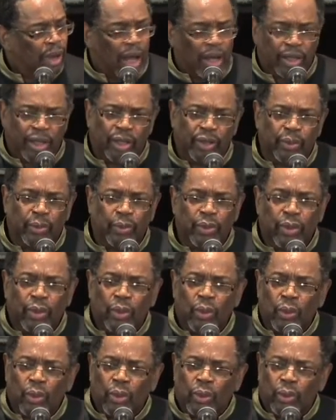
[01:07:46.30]

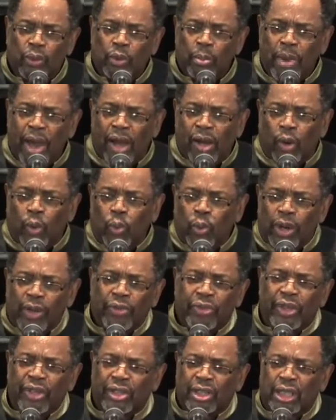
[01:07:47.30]
Hallelujah. No matter
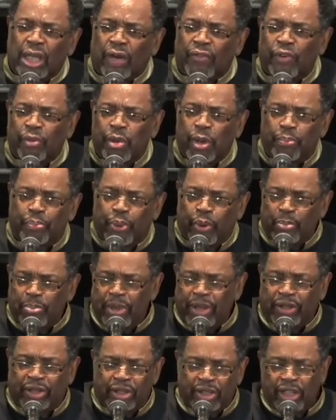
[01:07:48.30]
what this government
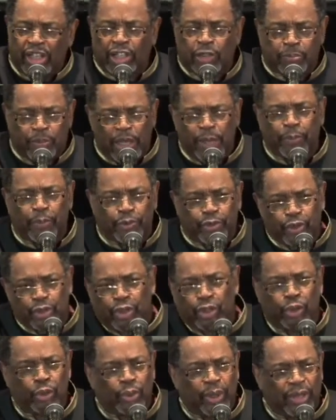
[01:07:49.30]
permits these people
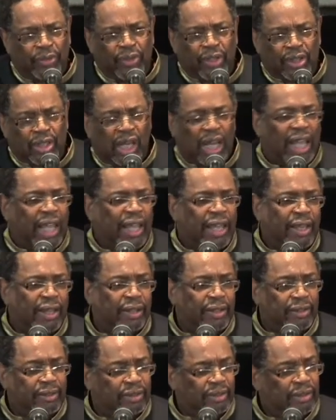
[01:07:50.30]
to do in this
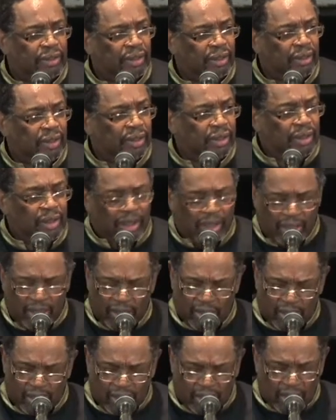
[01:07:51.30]

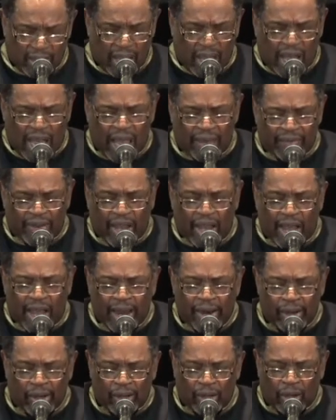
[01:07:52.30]
land, I have a
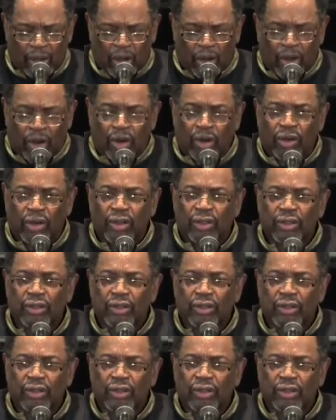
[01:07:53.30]
higher law